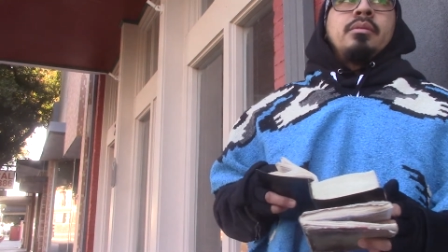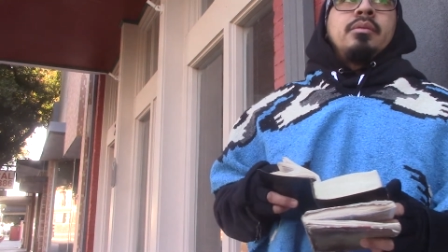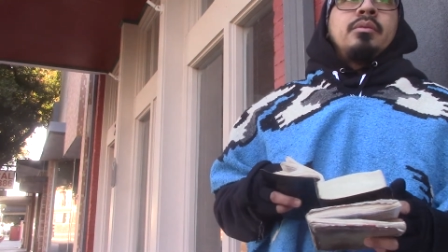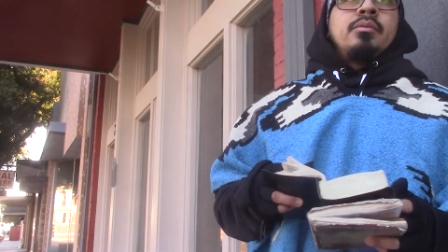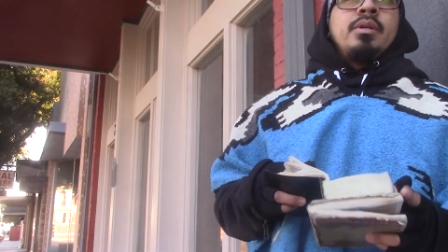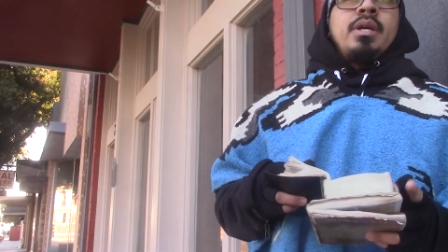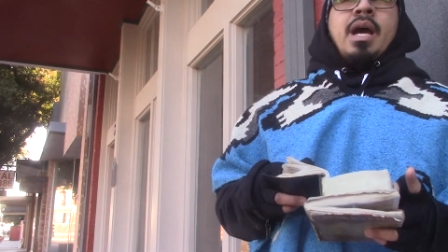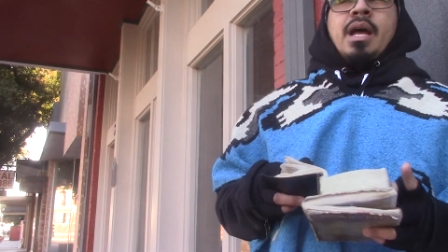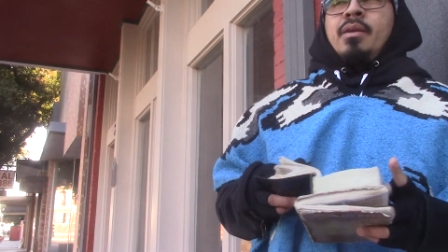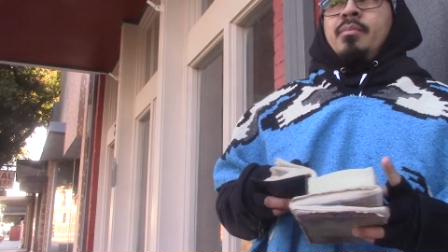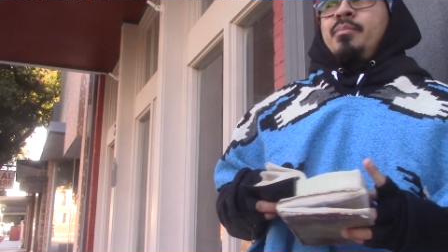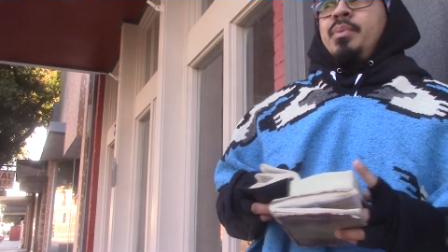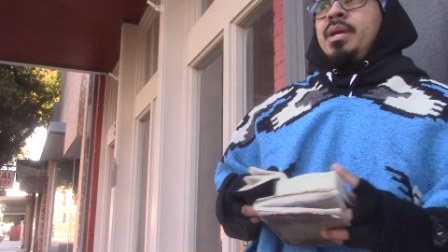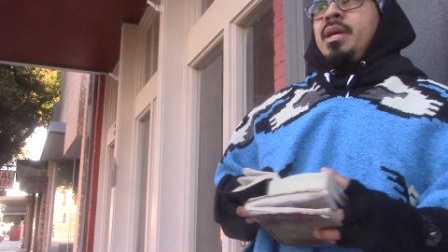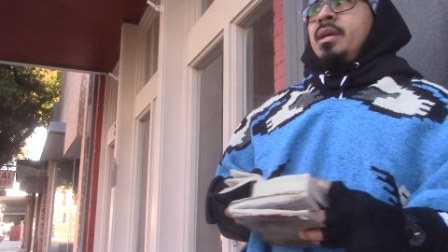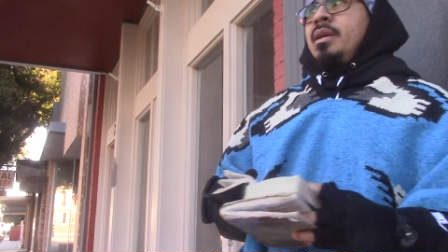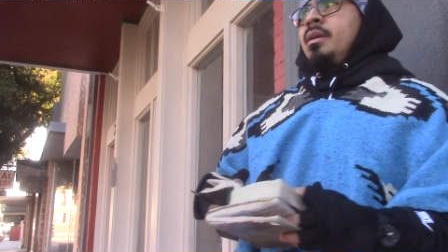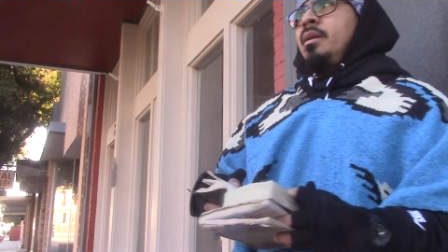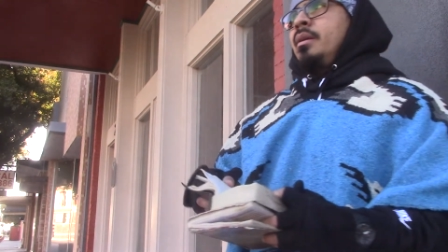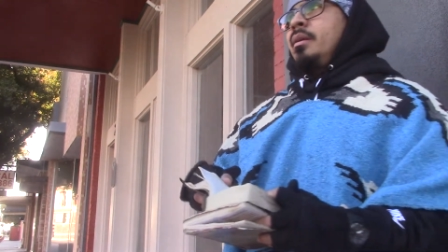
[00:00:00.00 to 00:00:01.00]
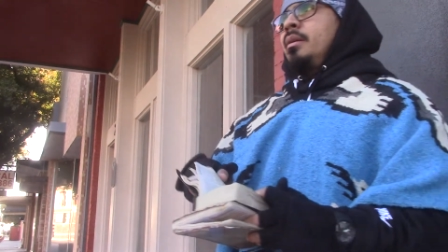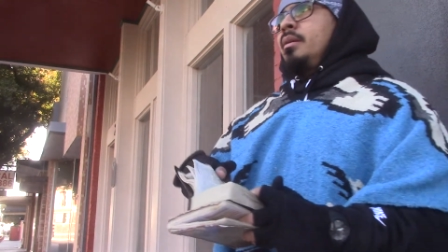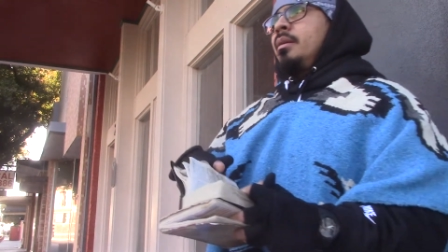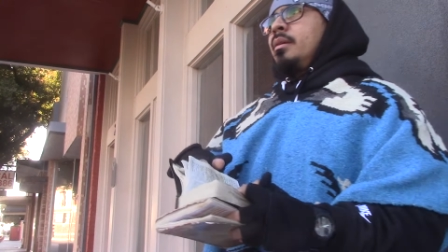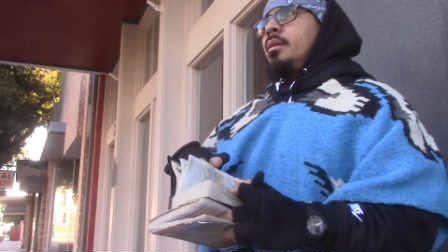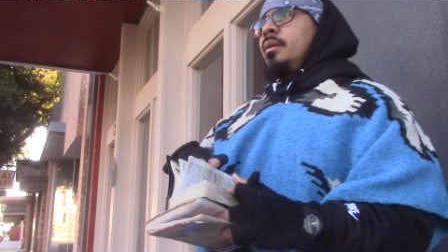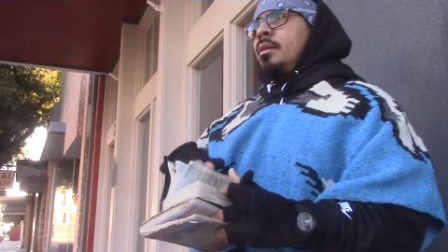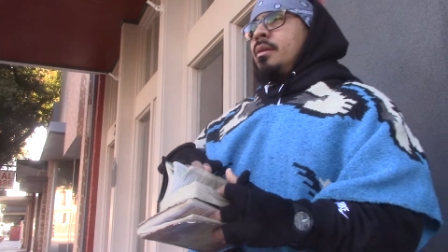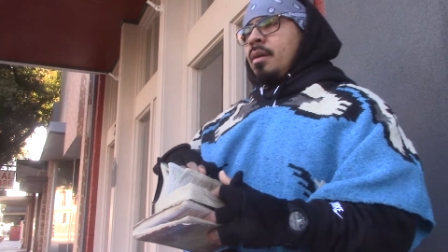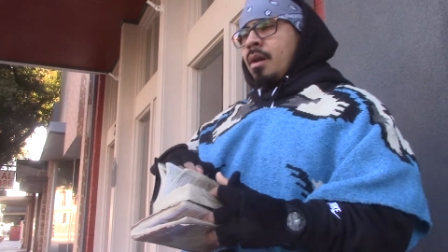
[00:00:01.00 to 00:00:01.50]
You got to be
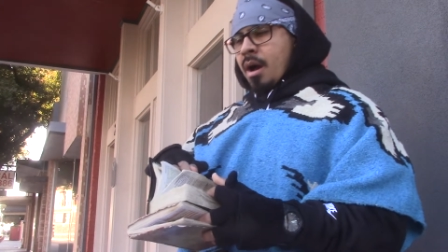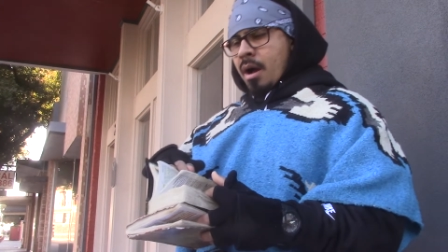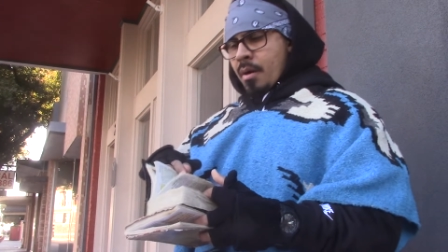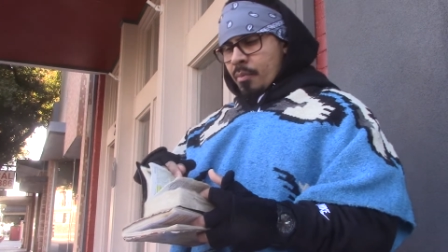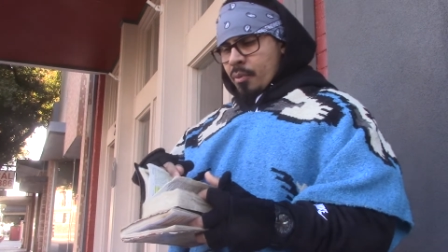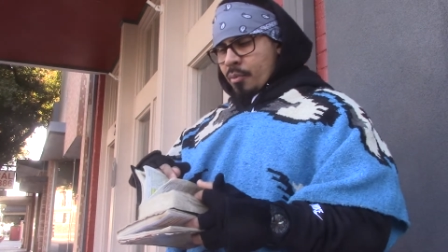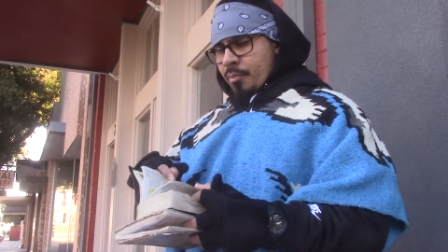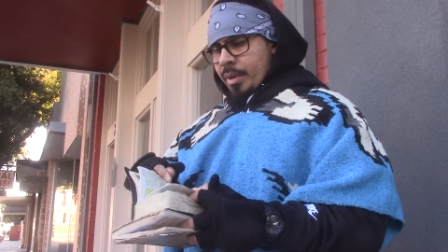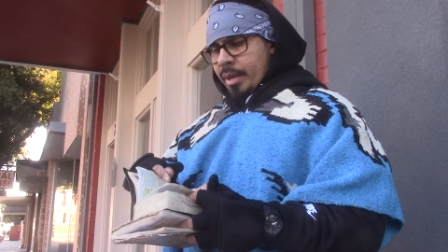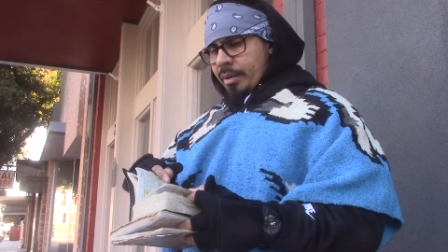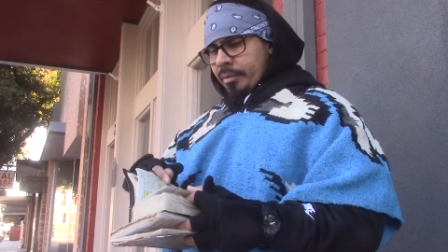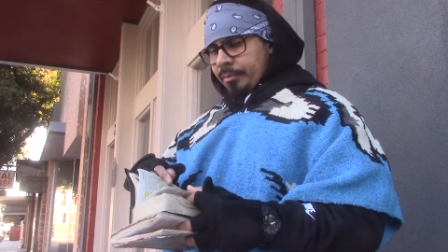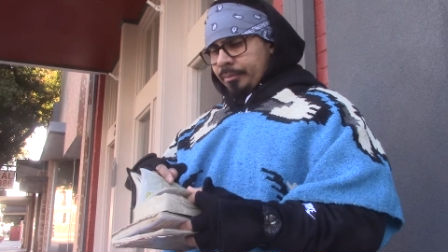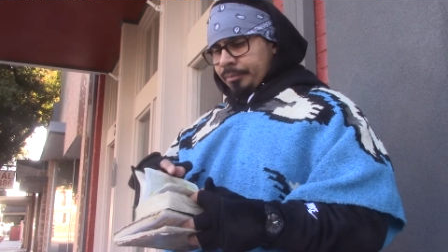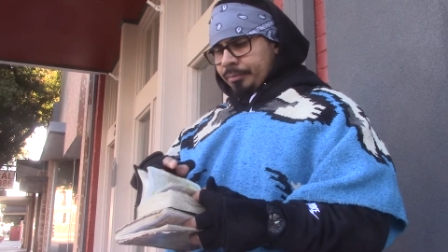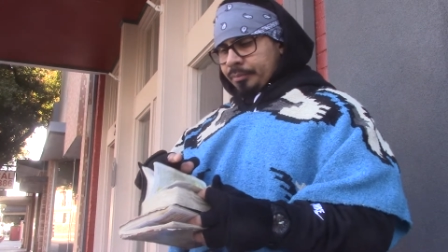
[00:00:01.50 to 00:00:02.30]
humble, man.